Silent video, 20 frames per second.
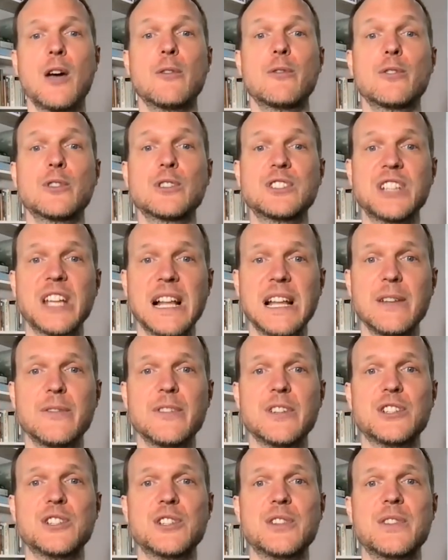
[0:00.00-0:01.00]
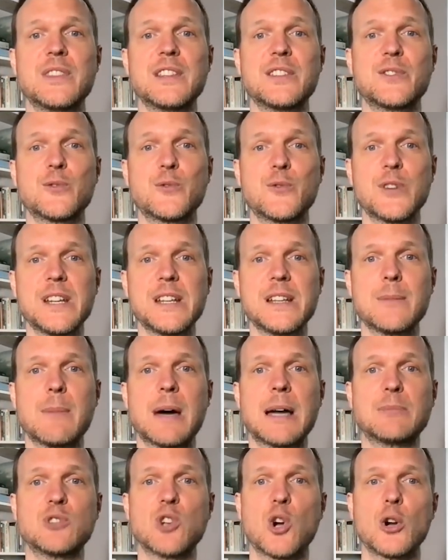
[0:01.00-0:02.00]
For television, this freedom
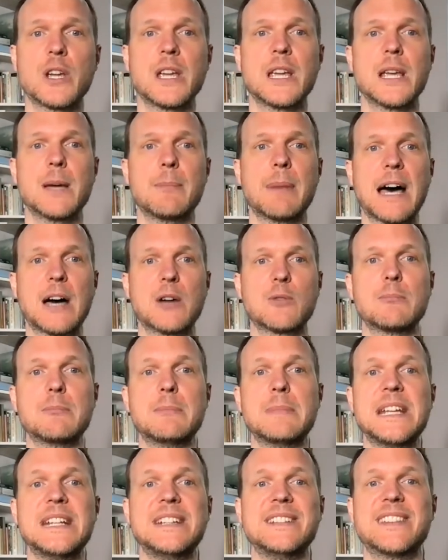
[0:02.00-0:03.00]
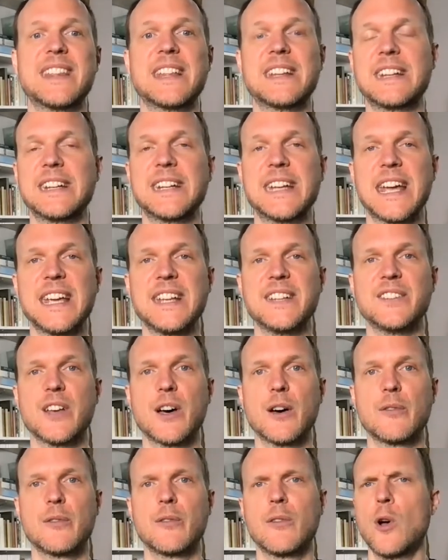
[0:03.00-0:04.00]
I'm talking about means that the days
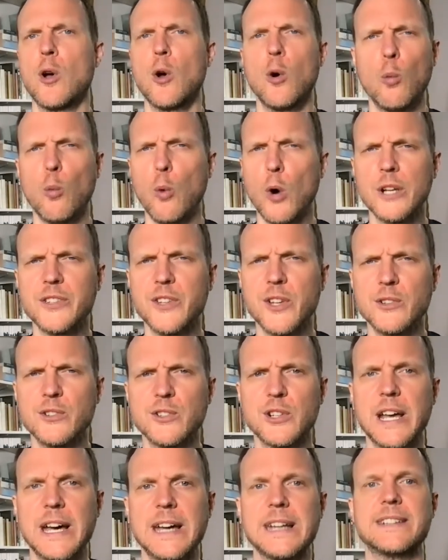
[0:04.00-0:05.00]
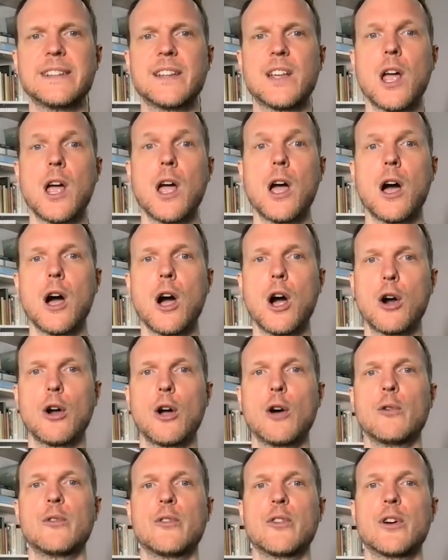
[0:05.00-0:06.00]
of "what's on tonight" are
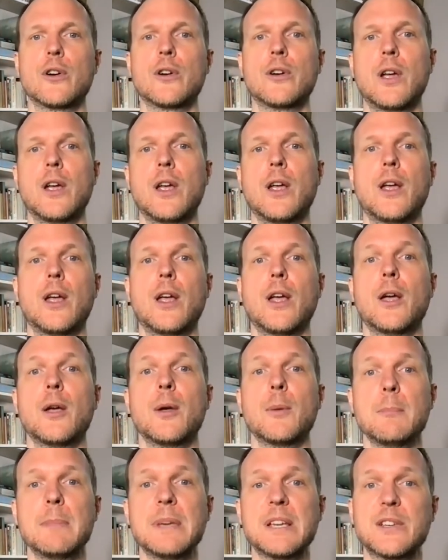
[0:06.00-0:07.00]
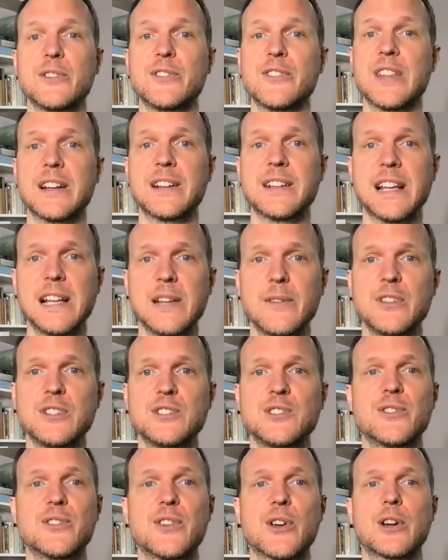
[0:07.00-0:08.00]
over. Because their
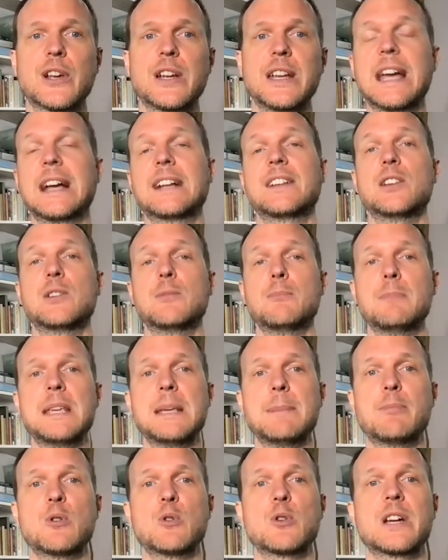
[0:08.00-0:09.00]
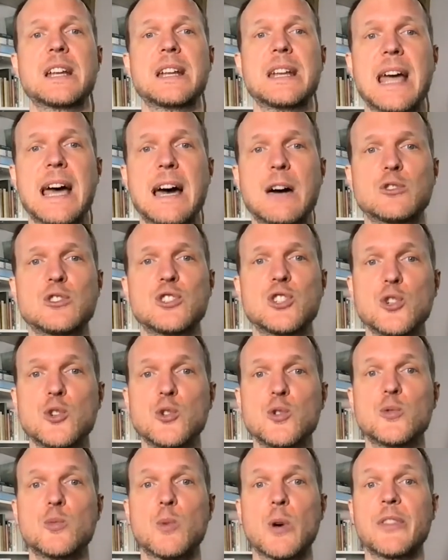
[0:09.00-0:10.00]
televisions are connected, people can now
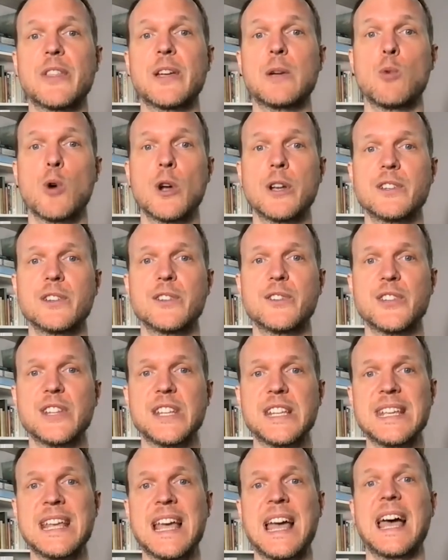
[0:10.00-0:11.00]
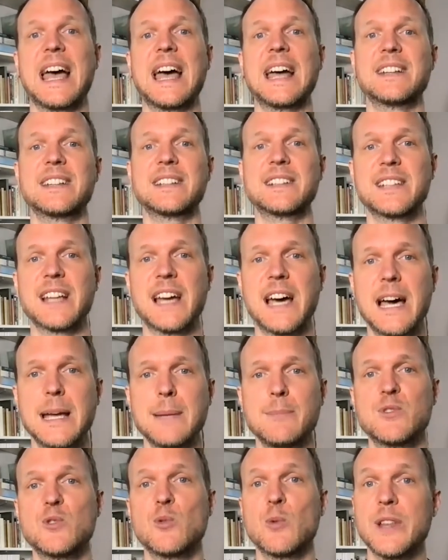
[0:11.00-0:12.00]
choose what they want to see at
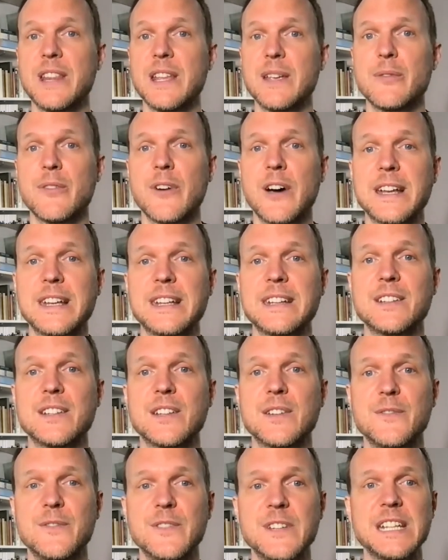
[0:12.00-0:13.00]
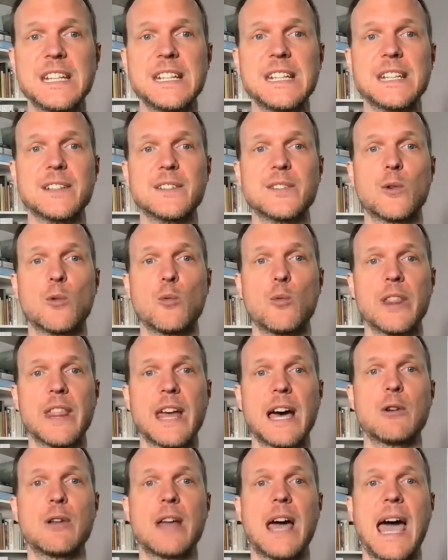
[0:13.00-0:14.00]
times when they find it convenient,
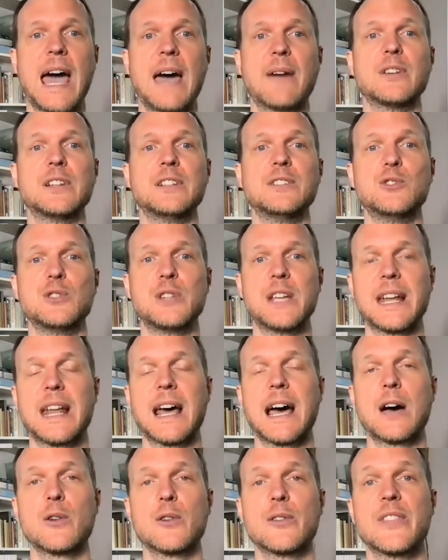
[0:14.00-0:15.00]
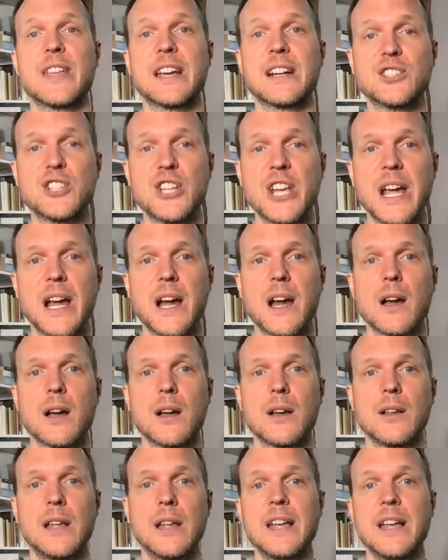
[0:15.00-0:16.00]
without having to get out of their chair.
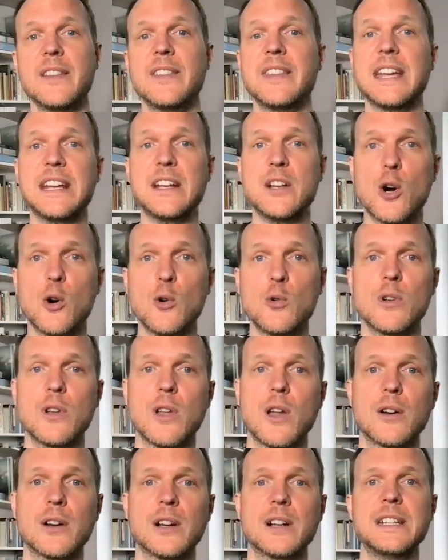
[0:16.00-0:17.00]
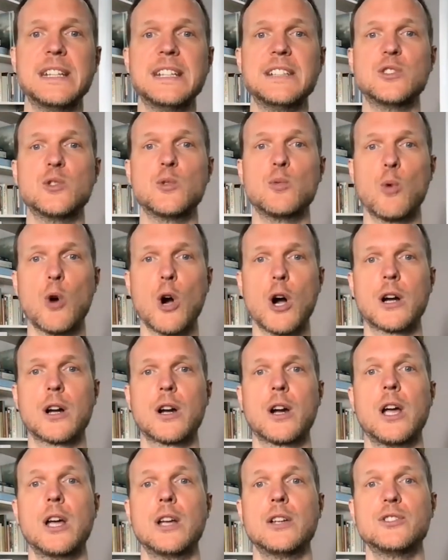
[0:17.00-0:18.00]
They no longer need to
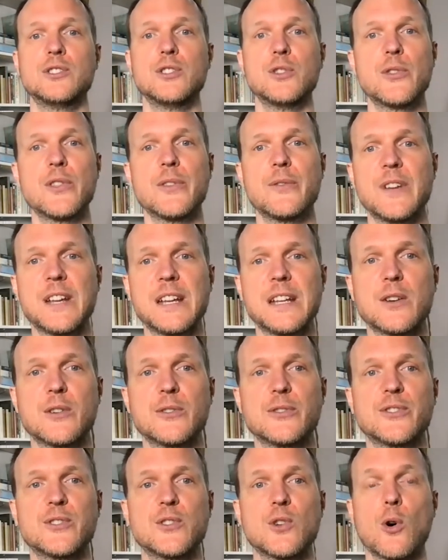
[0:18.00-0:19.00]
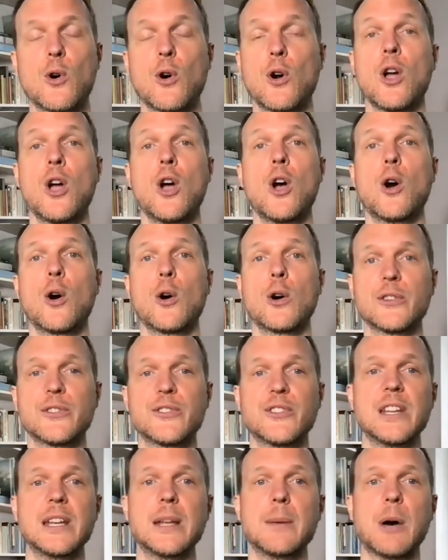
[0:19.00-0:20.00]
walk to the video store or
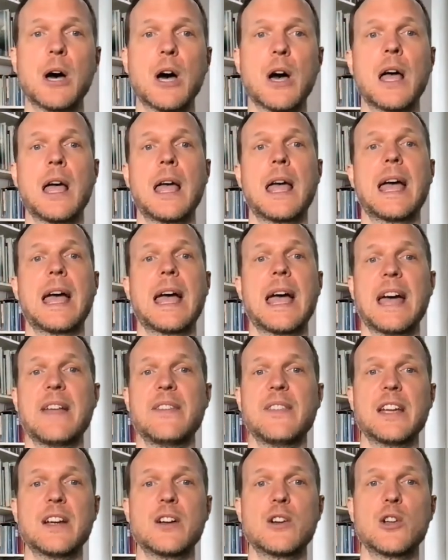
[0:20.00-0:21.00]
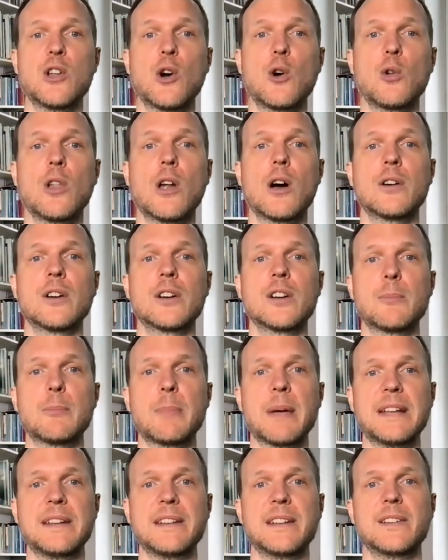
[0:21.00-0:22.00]
cinema, and they are no longer
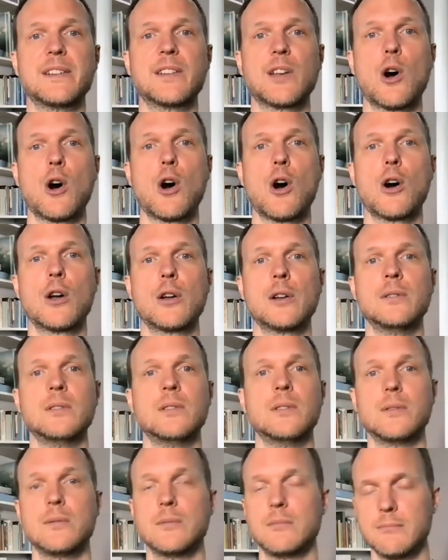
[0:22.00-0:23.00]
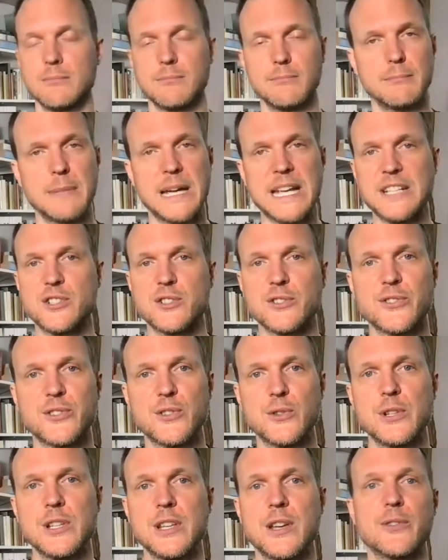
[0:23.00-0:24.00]
dependent on major
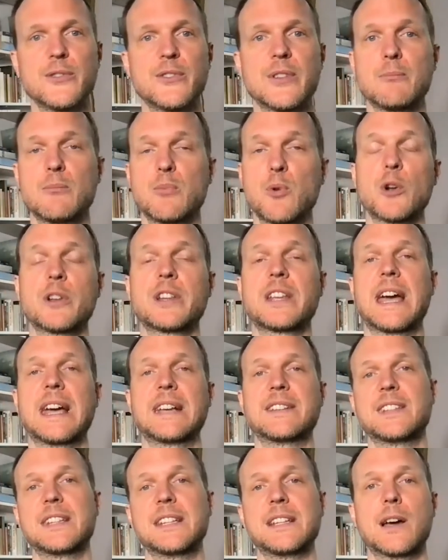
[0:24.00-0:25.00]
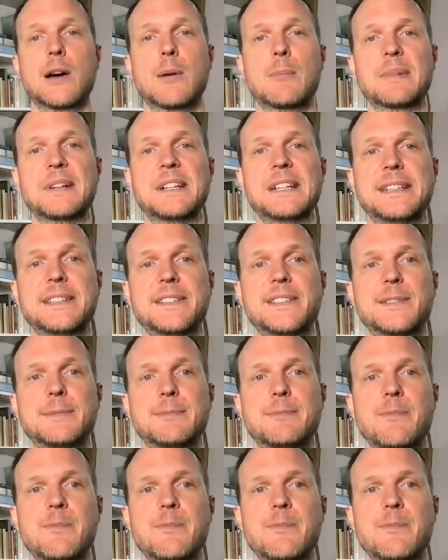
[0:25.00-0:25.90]
studios and broadcasting companies.